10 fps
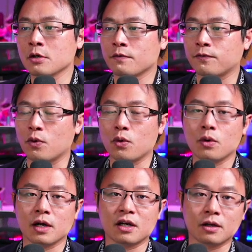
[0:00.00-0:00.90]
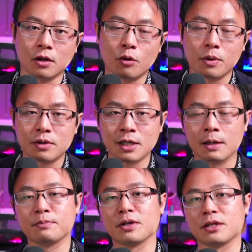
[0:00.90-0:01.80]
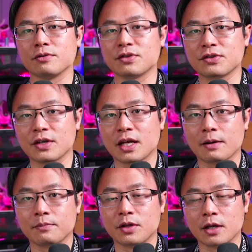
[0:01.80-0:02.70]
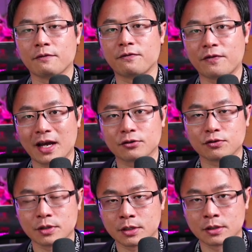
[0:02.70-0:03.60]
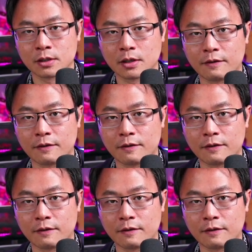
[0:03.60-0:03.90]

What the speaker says: for a global company to set up their factories,